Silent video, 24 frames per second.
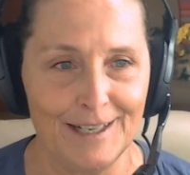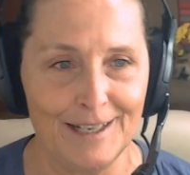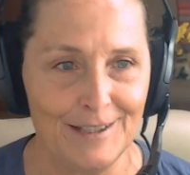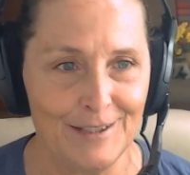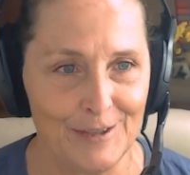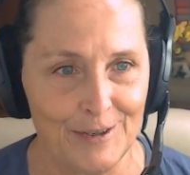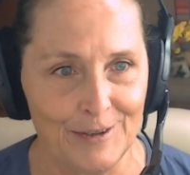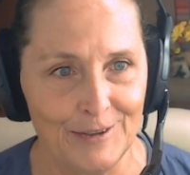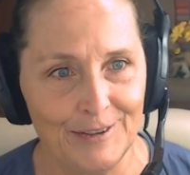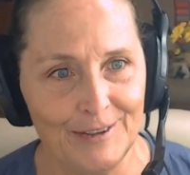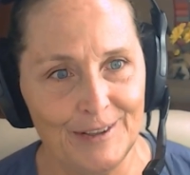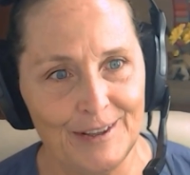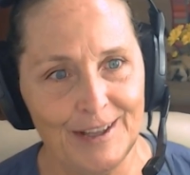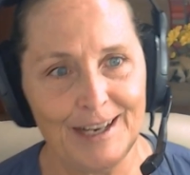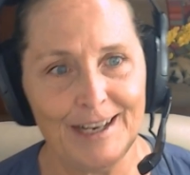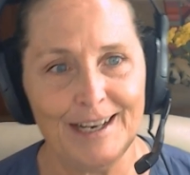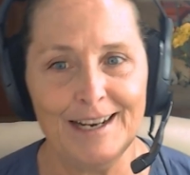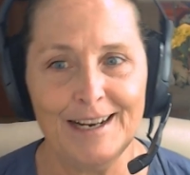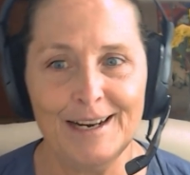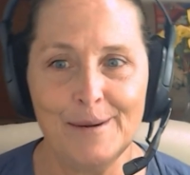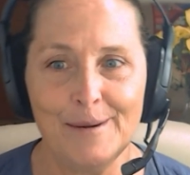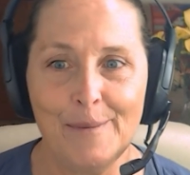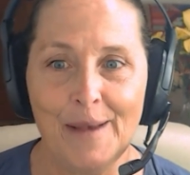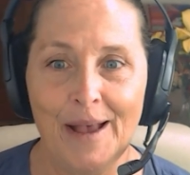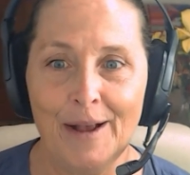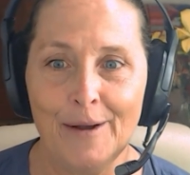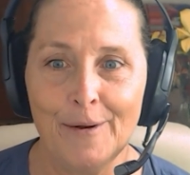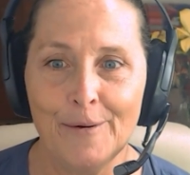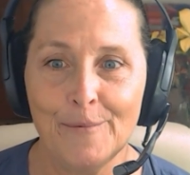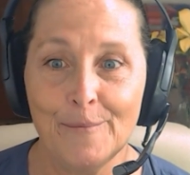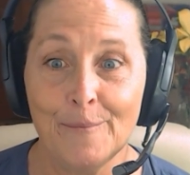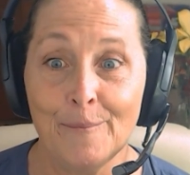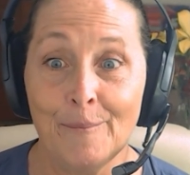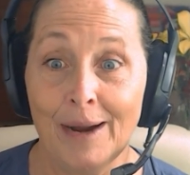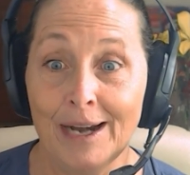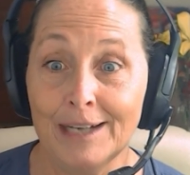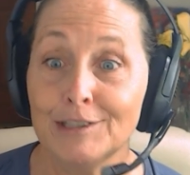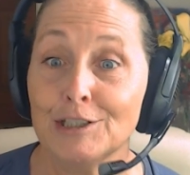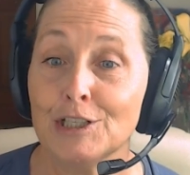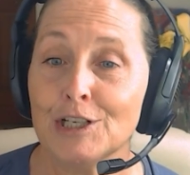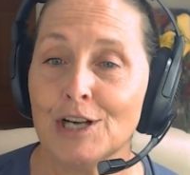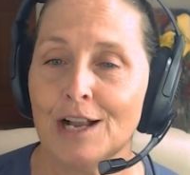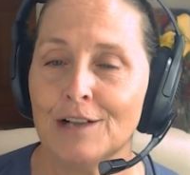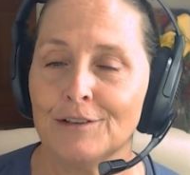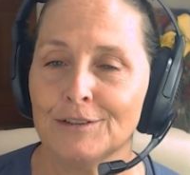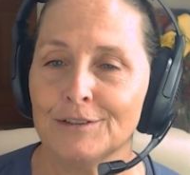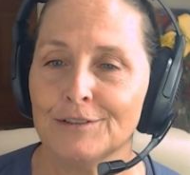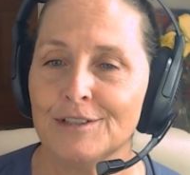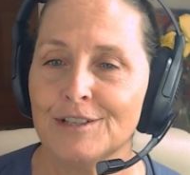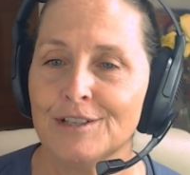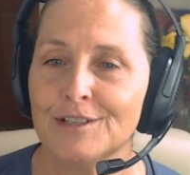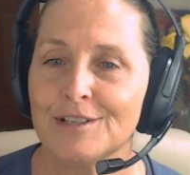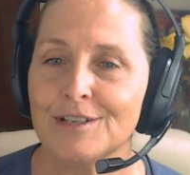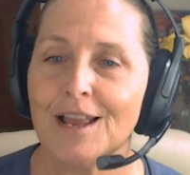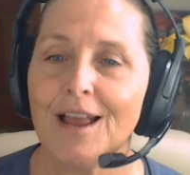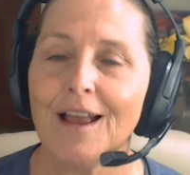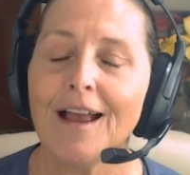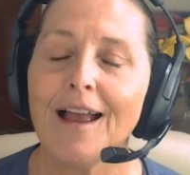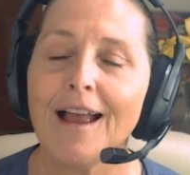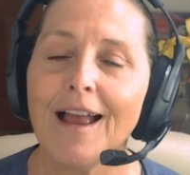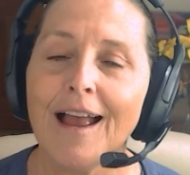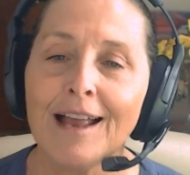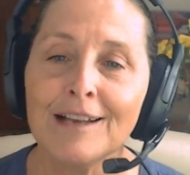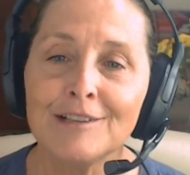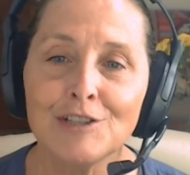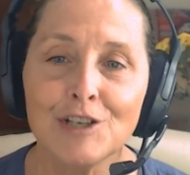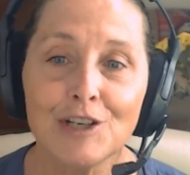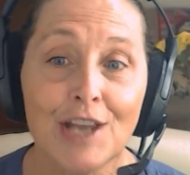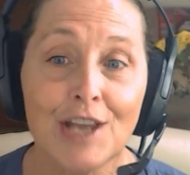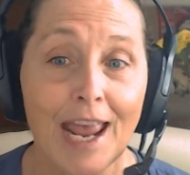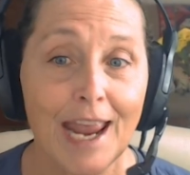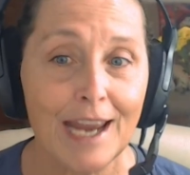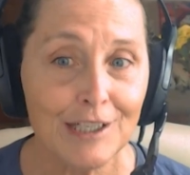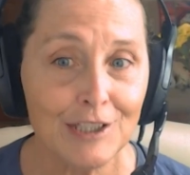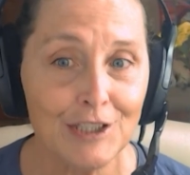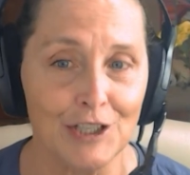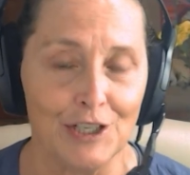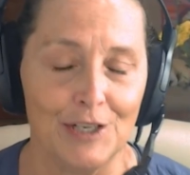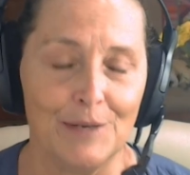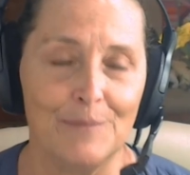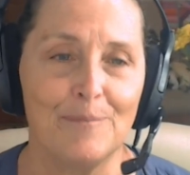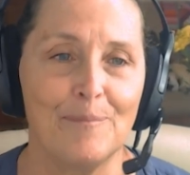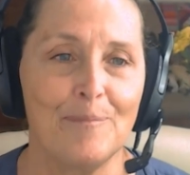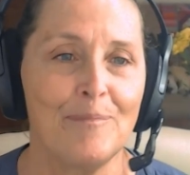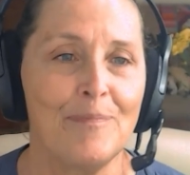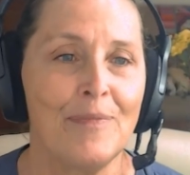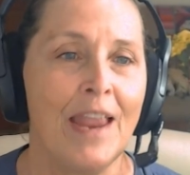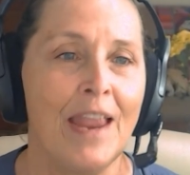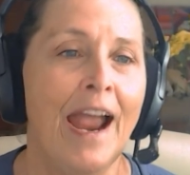I started thinking about my child's education.